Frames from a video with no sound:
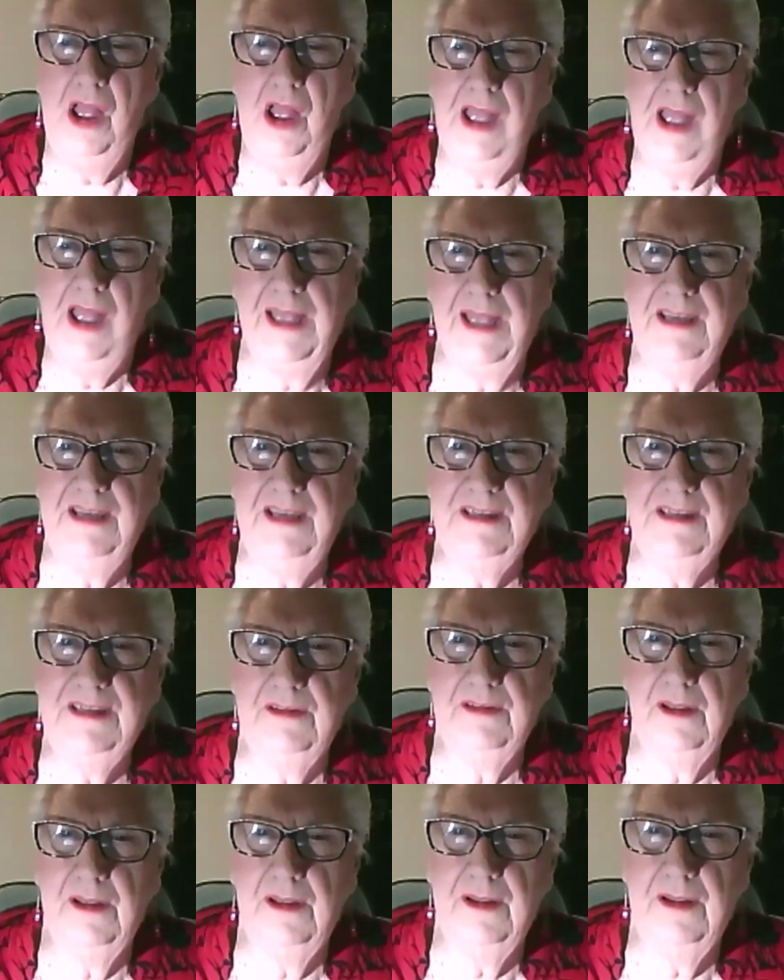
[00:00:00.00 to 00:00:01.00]
it is
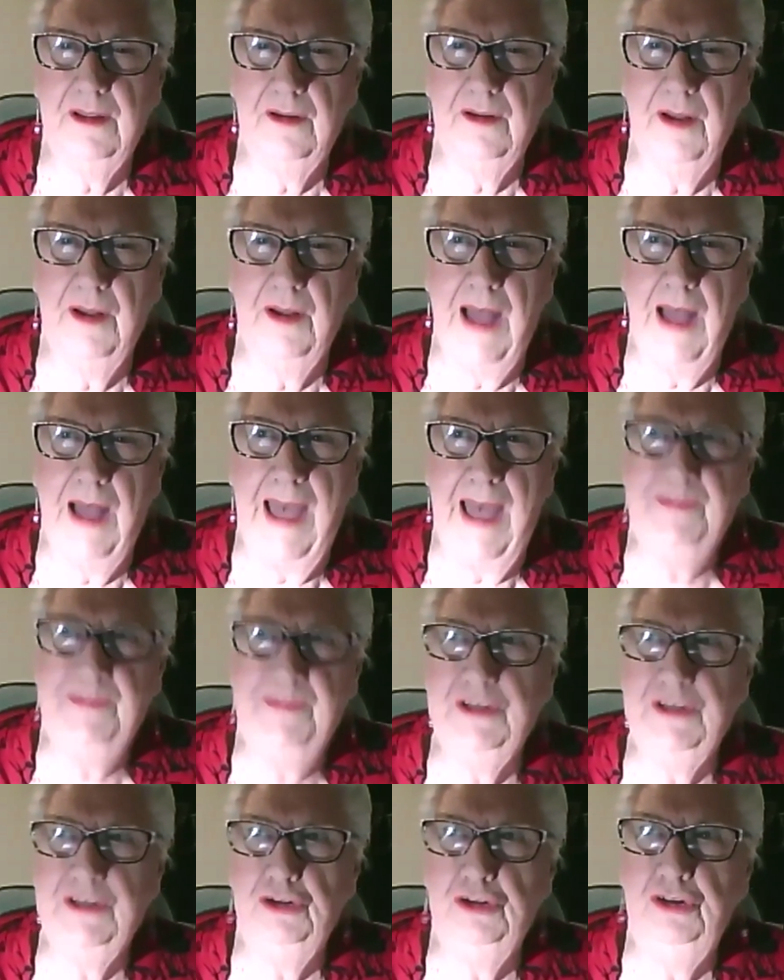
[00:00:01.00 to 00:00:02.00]

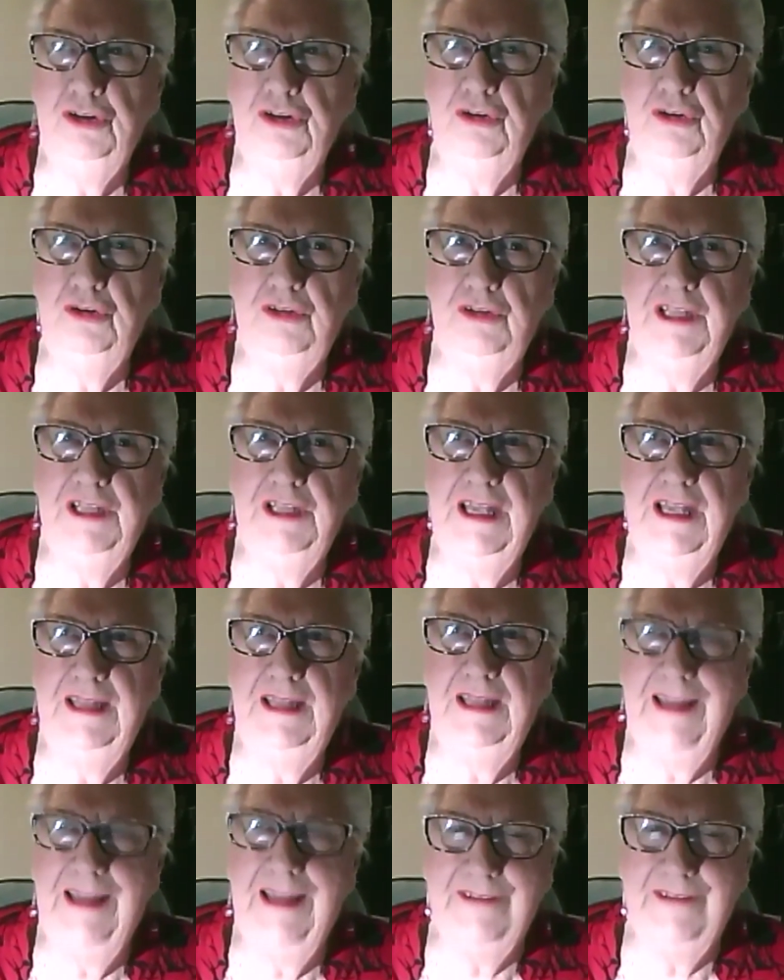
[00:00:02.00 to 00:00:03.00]
absolutely
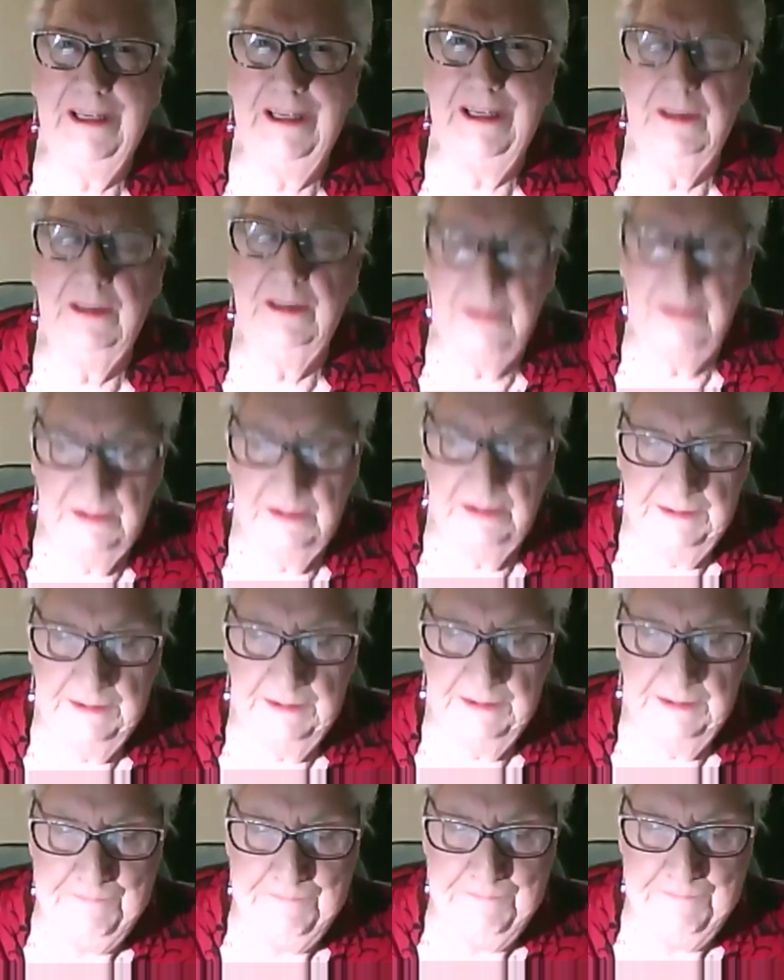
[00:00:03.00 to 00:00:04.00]
loving.
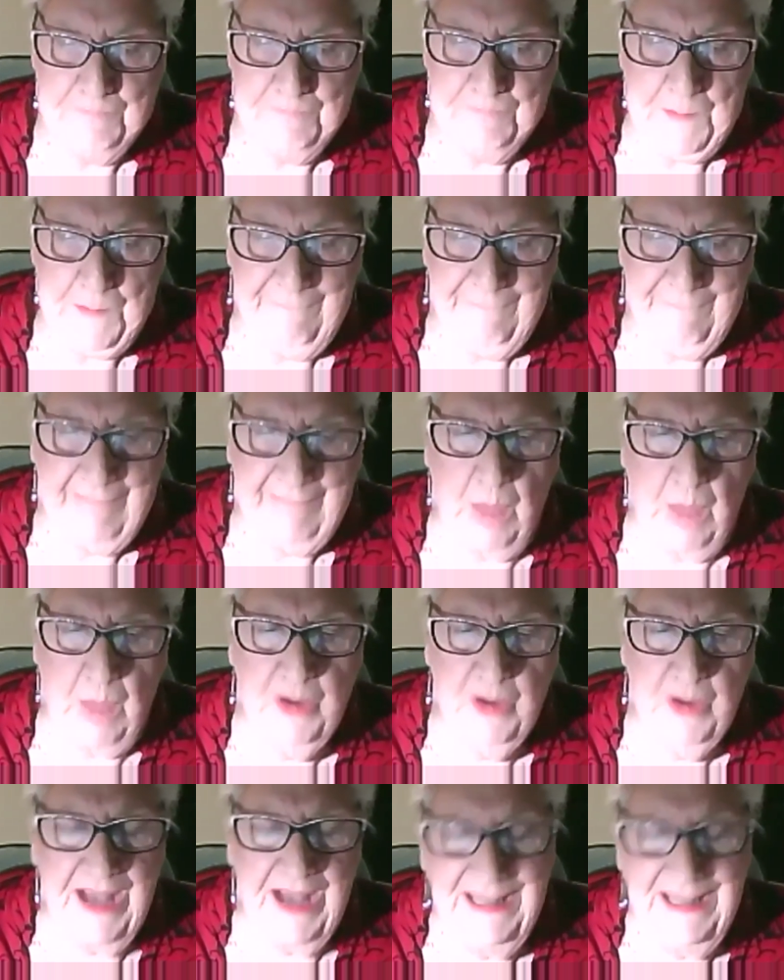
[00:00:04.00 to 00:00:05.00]
And what
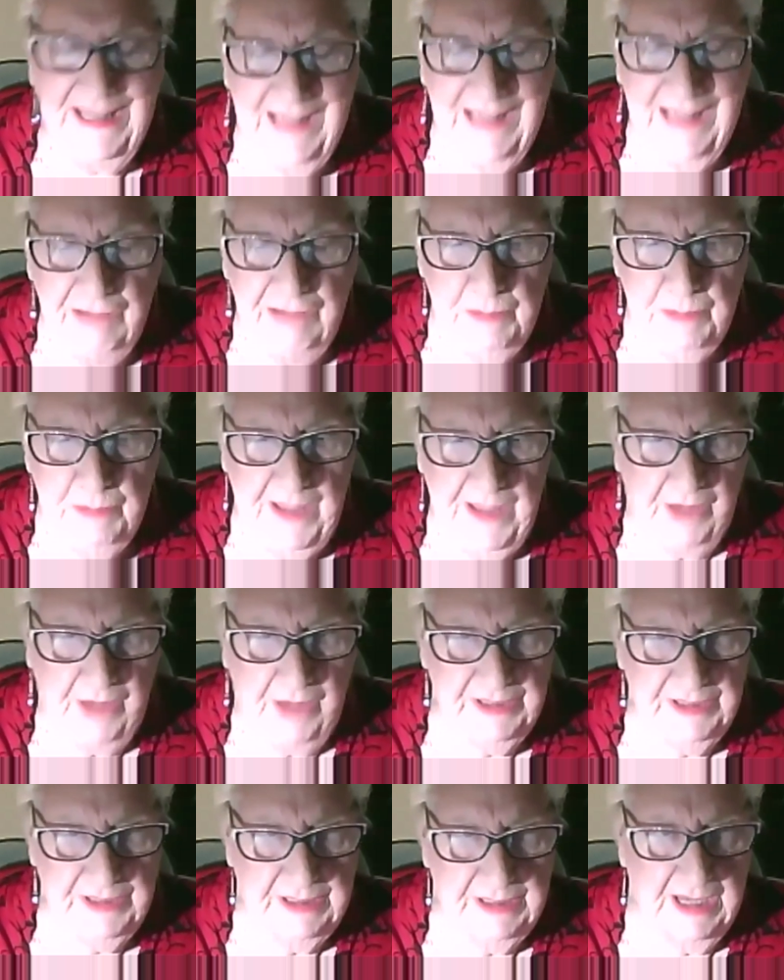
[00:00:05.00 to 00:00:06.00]
I love about
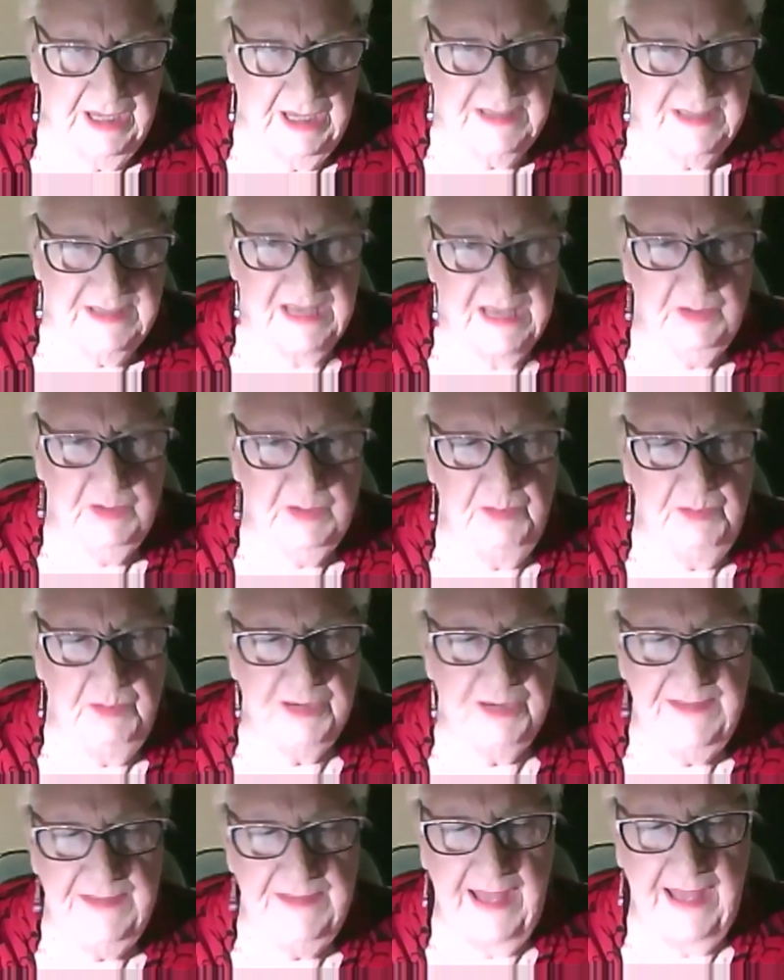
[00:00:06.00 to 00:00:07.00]
it is as we bring
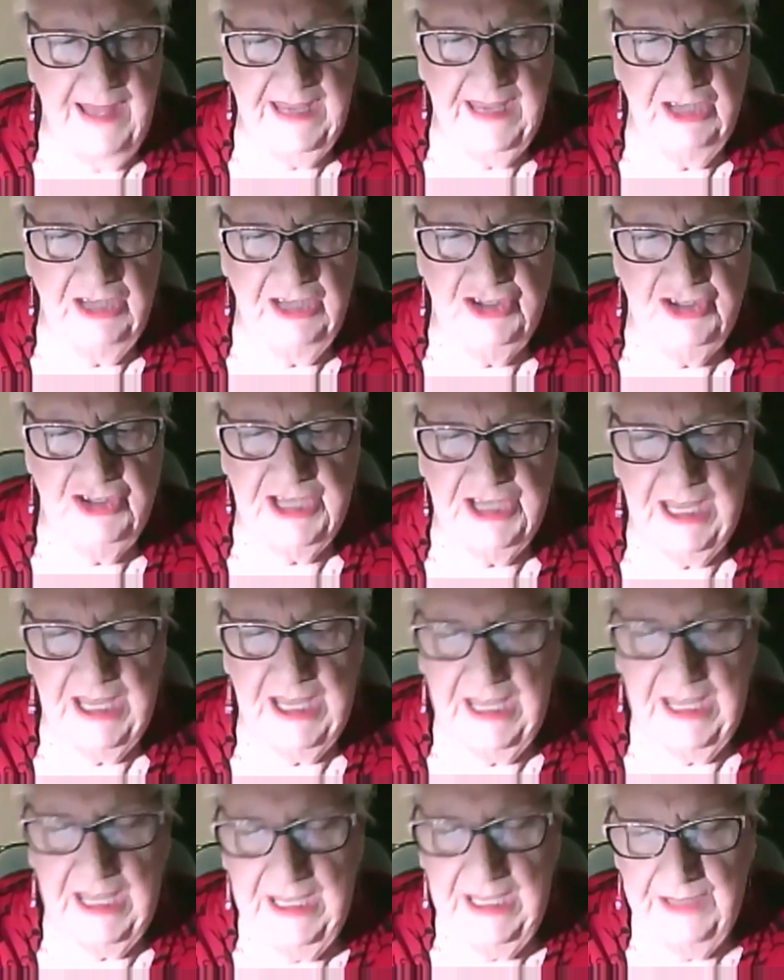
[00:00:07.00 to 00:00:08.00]
that energy
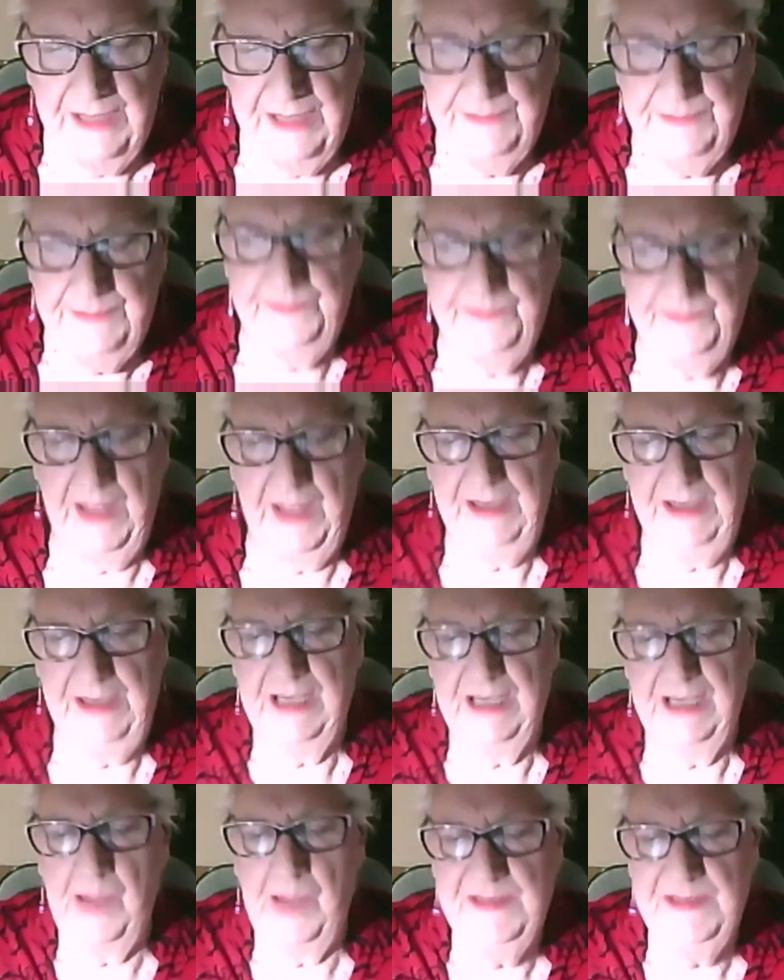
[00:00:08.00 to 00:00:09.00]
in and it
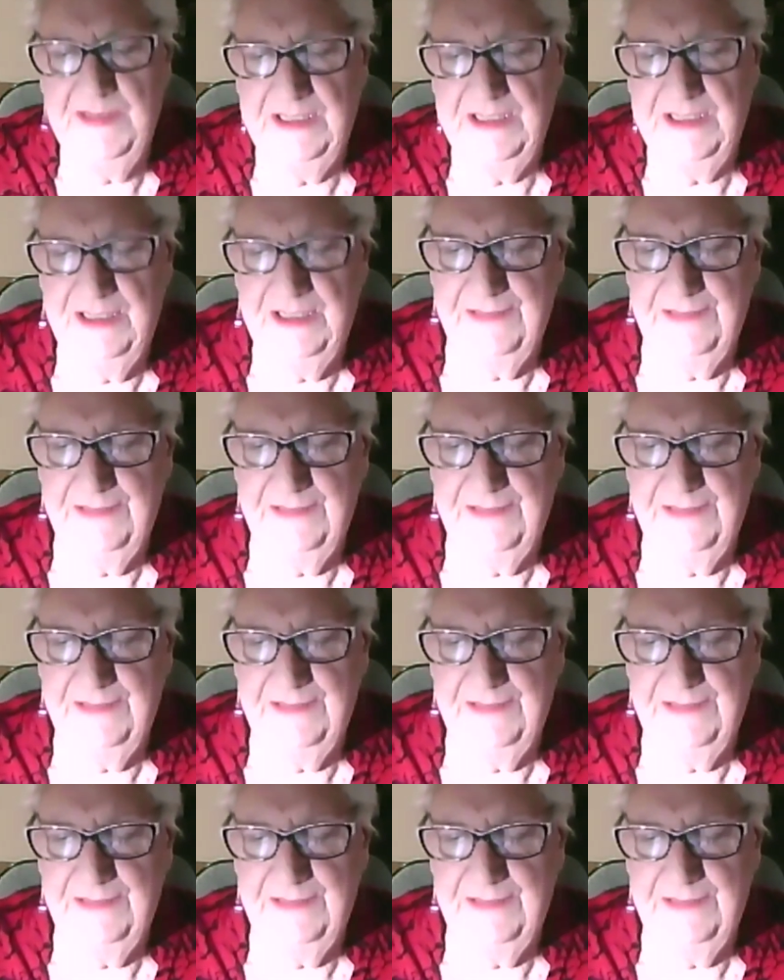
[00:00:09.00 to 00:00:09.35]
comes into the